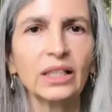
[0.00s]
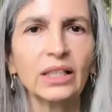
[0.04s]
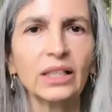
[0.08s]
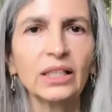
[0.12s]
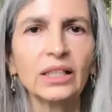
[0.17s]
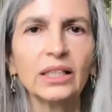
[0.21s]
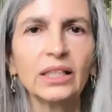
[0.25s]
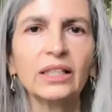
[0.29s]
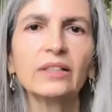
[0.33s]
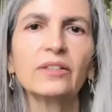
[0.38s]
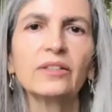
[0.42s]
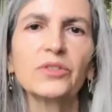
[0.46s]

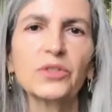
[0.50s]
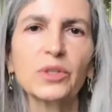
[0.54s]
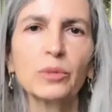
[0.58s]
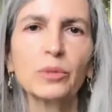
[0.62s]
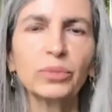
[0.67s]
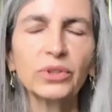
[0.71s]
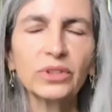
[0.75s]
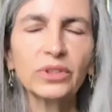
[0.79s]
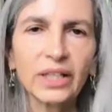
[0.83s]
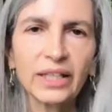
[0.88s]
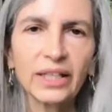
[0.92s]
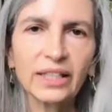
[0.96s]
It is a
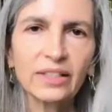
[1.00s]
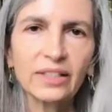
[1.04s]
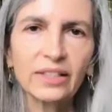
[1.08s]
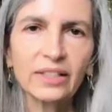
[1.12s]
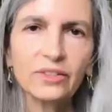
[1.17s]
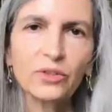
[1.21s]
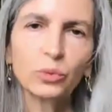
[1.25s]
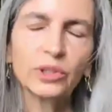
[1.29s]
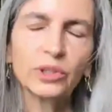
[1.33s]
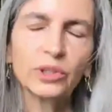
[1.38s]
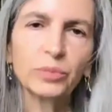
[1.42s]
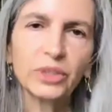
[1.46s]

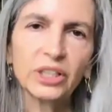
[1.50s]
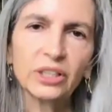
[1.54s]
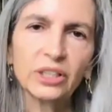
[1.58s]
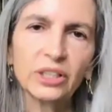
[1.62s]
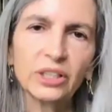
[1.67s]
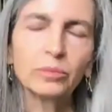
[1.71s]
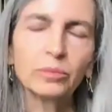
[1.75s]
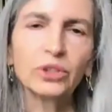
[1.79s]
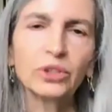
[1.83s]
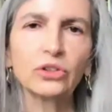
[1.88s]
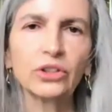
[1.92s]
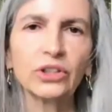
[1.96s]
place where
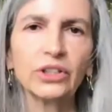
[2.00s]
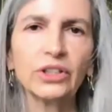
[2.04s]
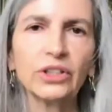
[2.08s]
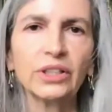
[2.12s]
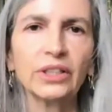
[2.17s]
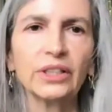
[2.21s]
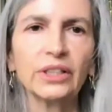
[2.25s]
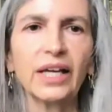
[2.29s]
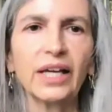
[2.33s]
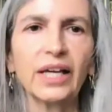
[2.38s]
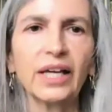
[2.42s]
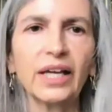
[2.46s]
people
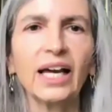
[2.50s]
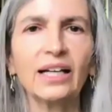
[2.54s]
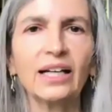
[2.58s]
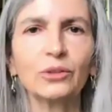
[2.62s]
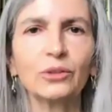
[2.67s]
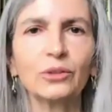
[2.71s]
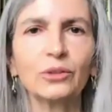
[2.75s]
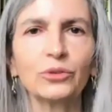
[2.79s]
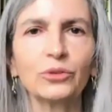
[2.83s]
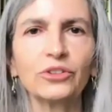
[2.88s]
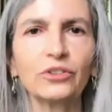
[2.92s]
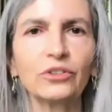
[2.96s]
learn
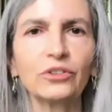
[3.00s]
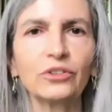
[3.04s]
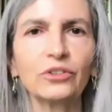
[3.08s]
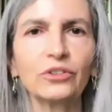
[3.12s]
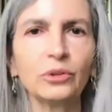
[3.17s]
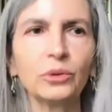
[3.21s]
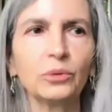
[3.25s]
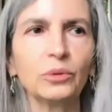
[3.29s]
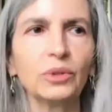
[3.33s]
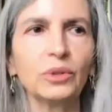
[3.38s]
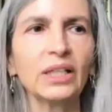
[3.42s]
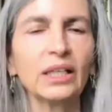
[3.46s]
how
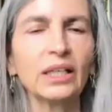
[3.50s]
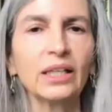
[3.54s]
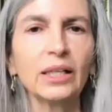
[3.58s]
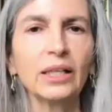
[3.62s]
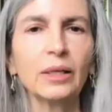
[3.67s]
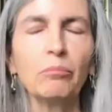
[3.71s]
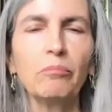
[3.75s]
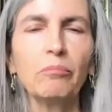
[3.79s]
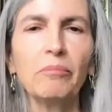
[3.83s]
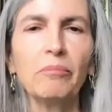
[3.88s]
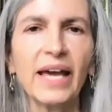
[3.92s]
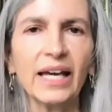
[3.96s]
to
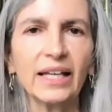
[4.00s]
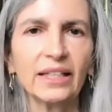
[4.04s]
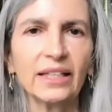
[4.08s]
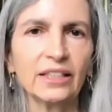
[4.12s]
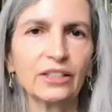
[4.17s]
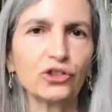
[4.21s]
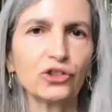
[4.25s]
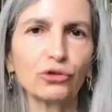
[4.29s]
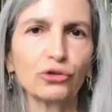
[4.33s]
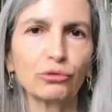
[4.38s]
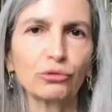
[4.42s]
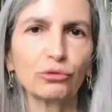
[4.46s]

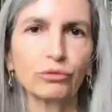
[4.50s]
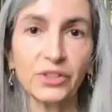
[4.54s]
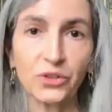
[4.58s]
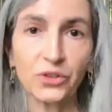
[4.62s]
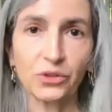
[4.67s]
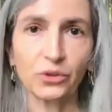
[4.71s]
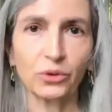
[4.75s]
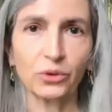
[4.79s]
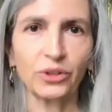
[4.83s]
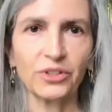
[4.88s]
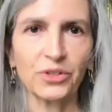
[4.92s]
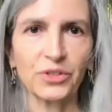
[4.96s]
manage
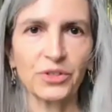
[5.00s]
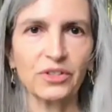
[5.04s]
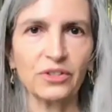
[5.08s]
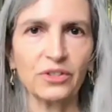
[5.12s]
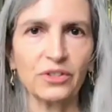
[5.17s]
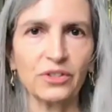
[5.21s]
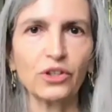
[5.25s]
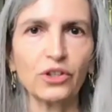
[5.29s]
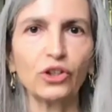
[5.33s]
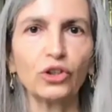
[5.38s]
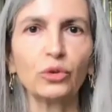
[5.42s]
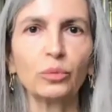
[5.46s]
resources,
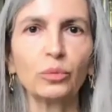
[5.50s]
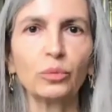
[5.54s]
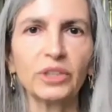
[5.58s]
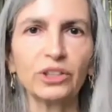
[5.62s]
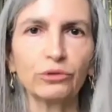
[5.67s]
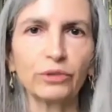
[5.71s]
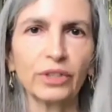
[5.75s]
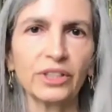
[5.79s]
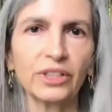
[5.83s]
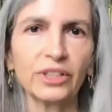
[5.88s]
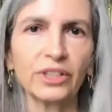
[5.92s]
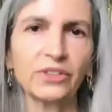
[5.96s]
human
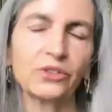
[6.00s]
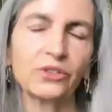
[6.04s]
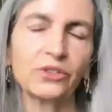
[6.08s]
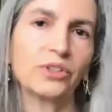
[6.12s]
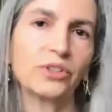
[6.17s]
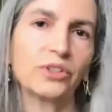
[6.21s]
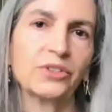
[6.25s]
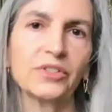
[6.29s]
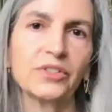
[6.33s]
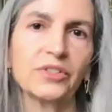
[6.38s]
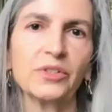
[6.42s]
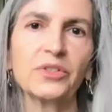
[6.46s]

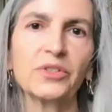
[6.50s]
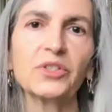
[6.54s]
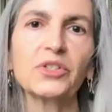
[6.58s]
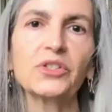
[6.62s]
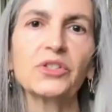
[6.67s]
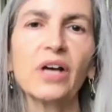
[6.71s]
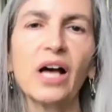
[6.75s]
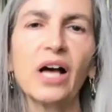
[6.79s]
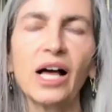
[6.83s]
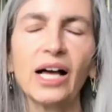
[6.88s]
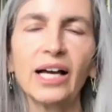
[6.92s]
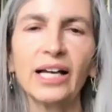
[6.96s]
resources,
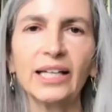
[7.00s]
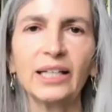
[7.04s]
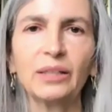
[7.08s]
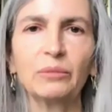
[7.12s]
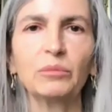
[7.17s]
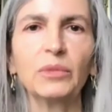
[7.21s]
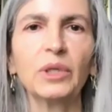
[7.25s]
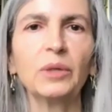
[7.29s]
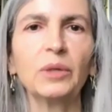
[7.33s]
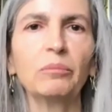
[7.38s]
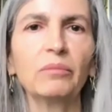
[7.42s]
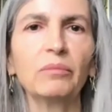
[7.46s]
time,
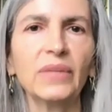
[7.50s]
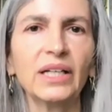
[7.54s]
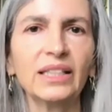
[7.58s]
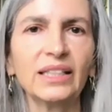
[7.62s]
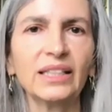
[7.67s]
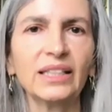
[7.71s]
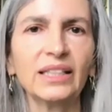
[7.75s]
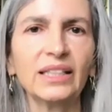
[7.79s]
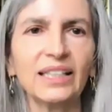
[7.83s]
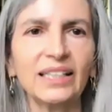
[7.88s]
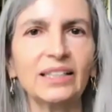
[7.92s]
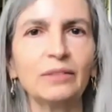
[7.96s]

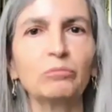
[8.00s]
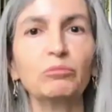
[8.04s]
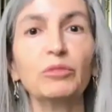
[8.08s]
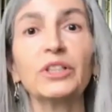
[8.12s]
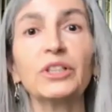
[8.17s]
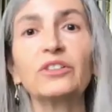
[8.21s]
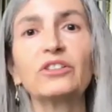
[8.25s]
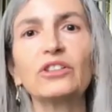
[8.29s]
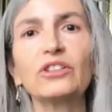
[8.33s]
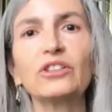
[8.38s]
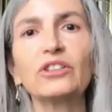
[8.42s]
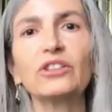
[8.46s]
money,
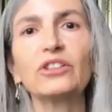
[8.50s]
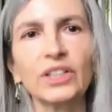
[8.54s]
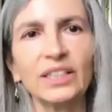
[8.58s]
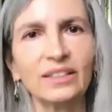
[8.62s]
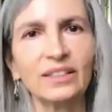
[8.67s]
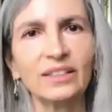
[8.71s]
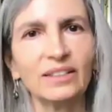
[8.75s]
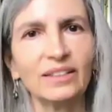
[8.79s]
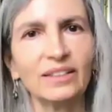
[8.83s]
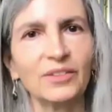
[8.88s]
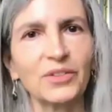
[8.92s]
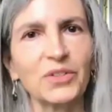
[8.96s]

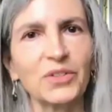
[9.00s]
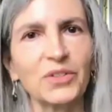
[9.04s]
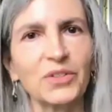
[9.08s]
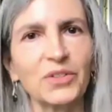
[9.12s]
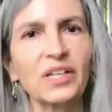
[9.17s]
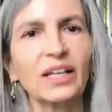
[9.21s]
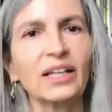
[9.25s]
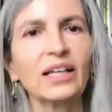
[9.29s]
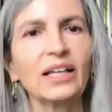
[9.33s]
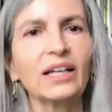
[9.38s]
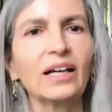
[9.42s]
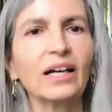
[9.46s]
materials,
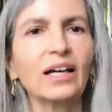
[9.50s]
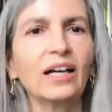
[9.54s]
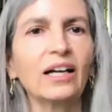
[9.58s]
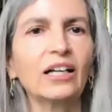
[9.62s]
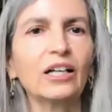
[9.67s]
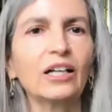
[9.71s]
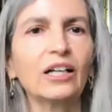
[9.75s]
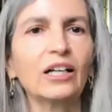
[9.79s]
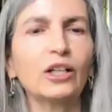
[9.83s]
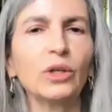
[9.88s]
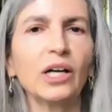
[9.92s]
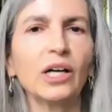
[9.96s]

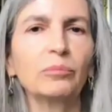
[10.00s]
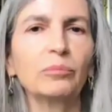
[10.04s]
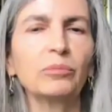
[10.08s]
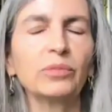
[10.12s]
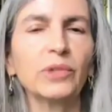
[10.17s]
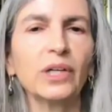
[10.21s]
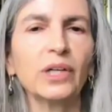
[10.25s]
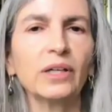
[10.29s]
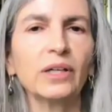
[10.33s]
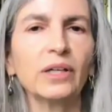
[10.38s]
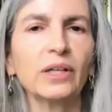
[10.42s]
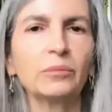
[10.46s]
a
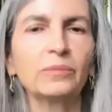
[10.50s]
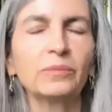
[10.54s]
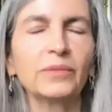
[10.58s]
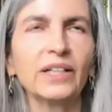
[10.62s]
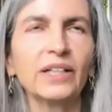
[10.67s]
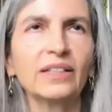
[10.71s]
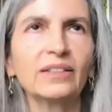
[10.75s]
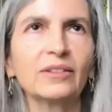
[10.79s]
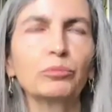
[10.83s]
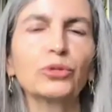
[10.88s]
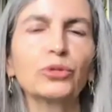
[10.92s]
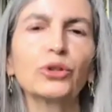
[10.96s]

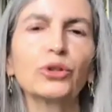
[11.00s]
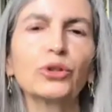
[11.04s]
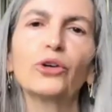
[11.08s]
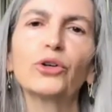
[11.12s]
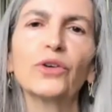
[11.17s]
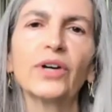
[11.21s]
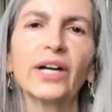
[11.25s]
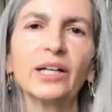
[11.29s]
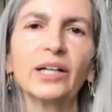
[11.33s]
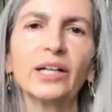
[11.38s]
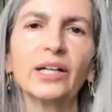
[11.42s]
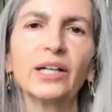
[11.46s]

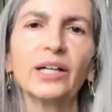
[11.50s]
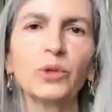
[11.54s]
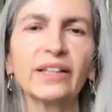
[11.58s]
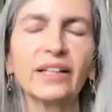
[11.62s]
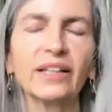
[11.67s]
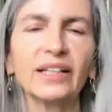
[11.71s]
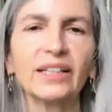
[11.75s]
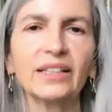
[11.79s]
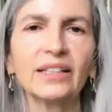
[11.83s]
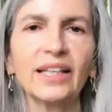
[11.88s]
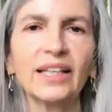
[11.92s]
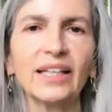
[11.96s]
program where
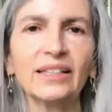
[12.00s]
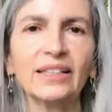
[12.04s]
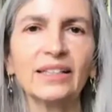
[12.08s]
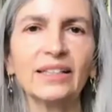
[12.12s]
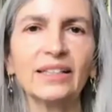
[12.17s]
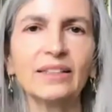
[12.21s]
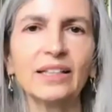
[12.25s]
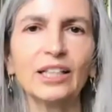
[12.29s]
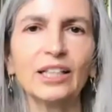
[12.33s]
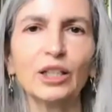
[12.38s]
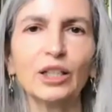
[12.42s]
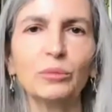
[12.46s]
they can
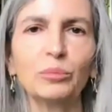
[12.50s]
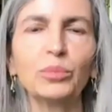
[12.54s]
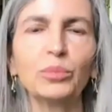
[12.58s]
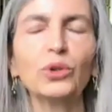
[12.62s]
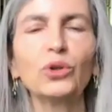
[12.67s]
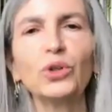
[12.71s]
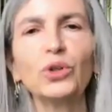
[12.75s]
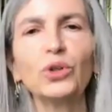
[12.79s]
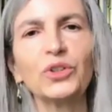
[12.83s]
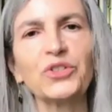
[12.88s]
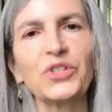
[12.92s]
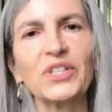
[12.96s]

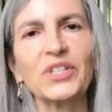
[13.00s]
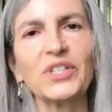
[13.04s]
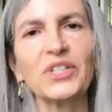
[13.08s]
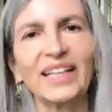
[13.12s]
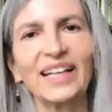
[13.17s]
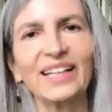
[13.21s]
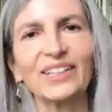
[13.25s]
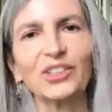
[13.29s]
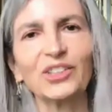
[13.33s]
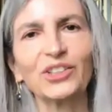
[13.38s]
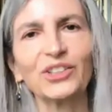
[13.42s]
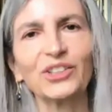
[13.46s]
pull
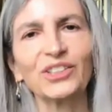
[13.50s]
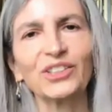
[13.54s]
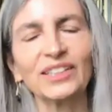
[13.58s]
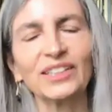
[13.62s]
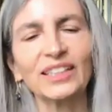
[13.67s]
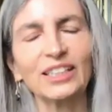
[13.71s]
together